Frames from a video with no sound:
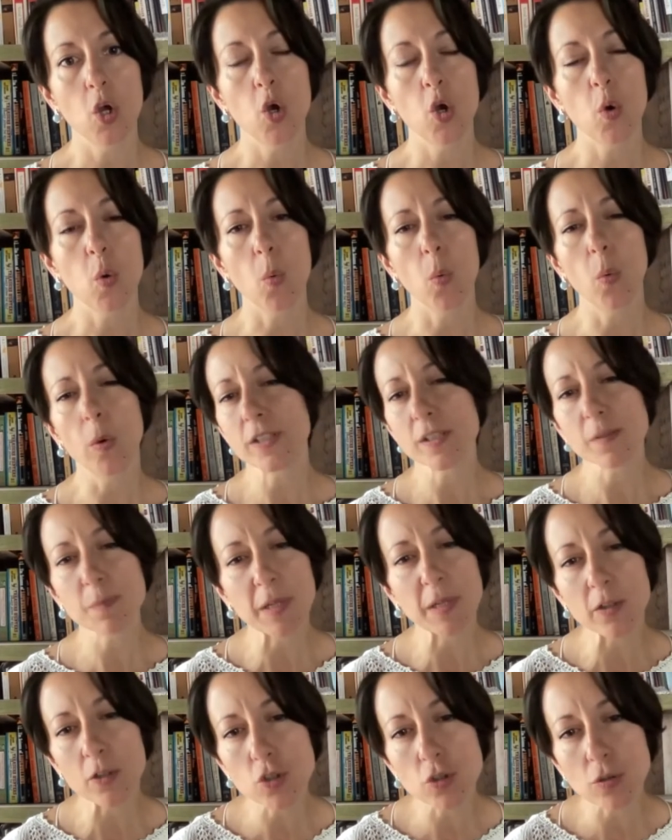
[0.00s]
what
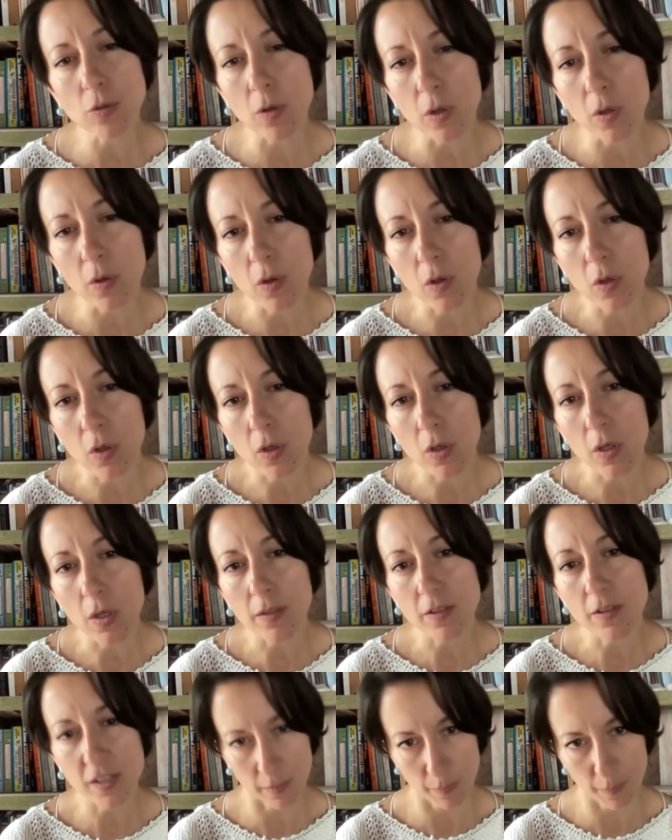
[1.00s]
spiritual
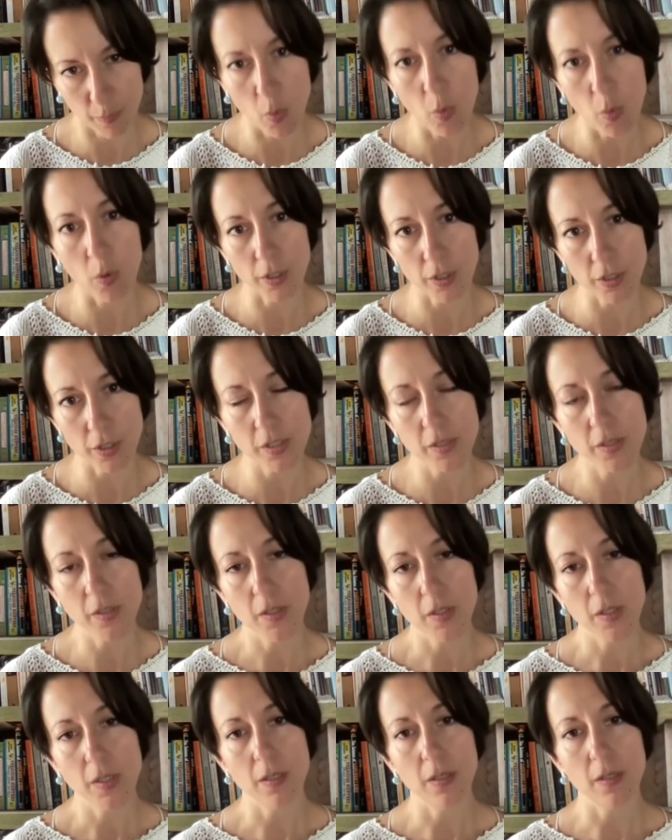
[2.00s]
support
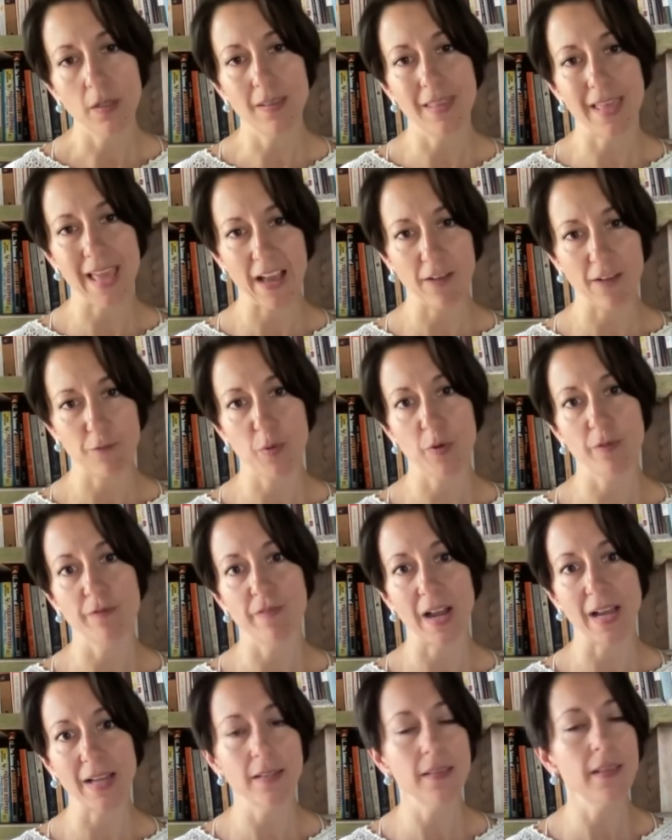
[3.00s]
they have
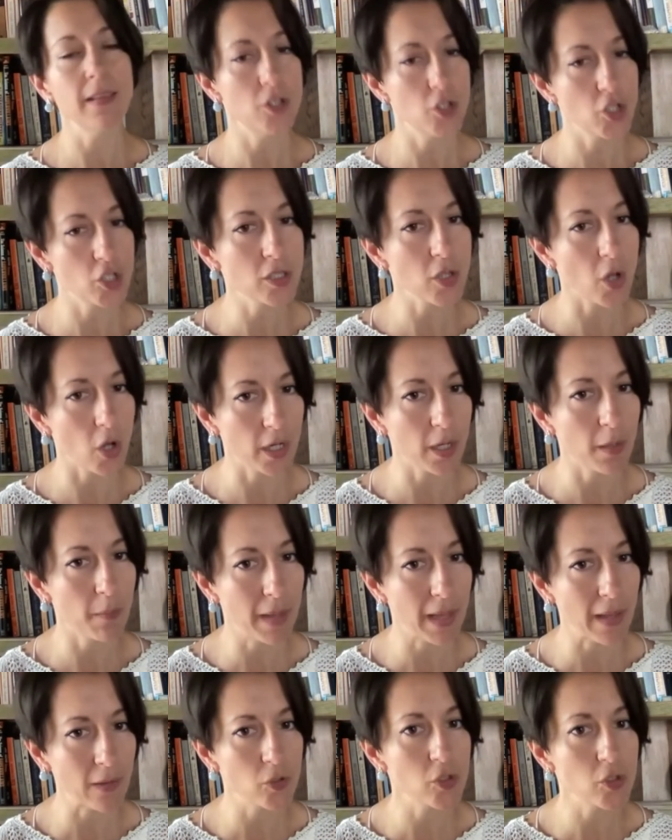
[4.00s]
provided. They just talk
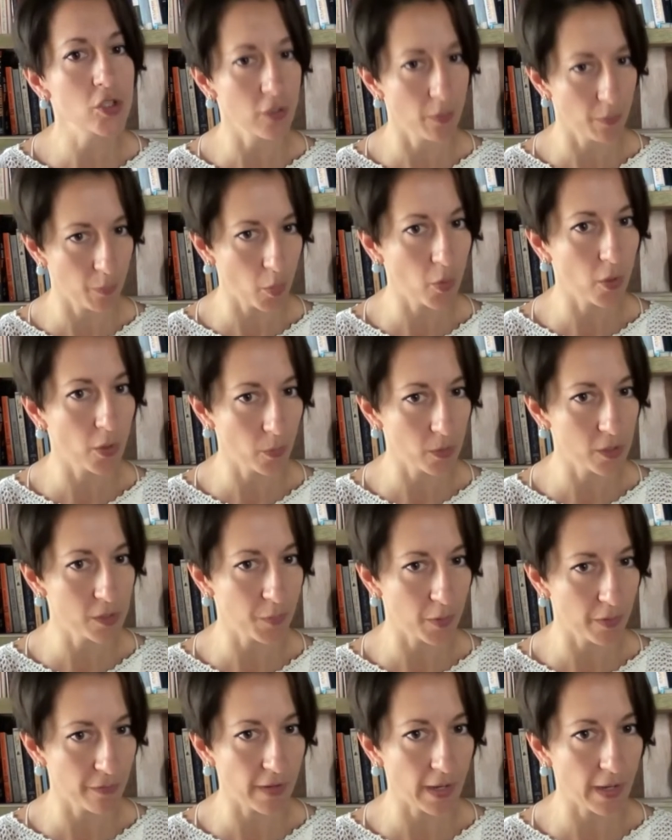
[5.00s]
about support was
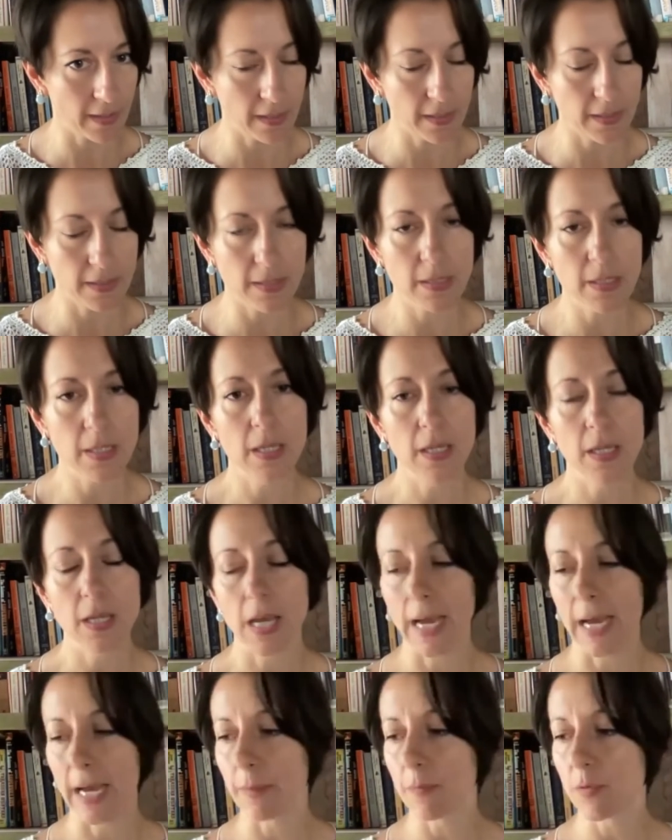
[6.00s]
provided.
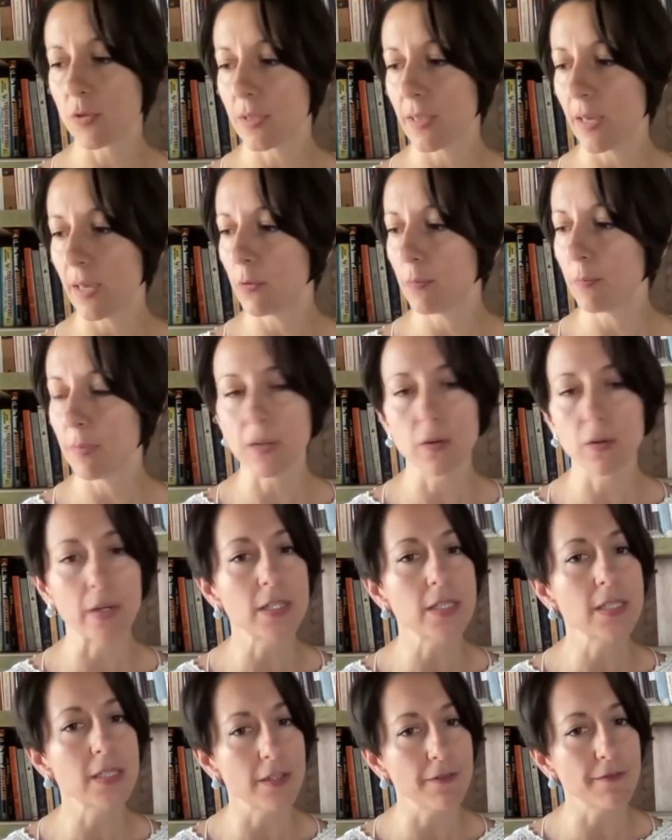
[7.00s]
So that would be great
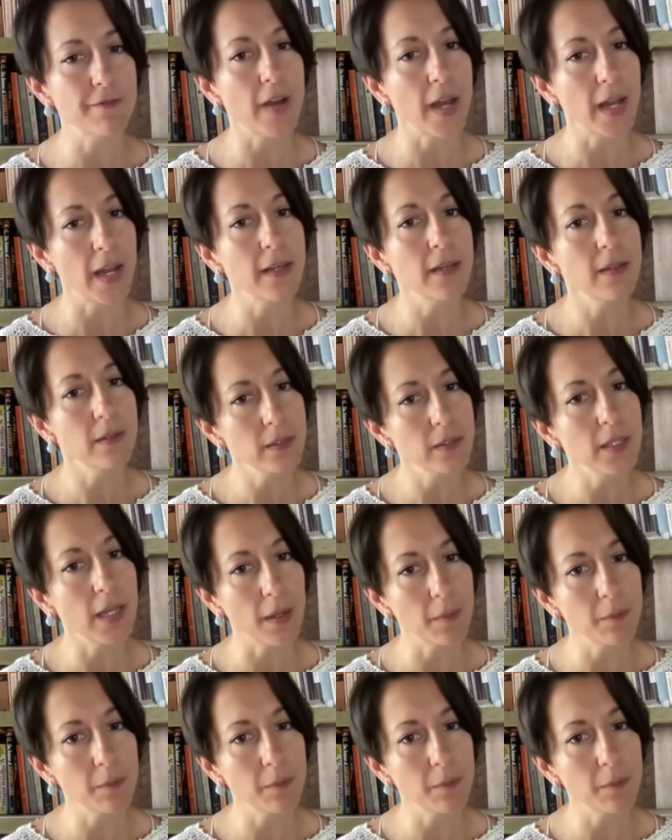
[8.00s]
to define. Yeah.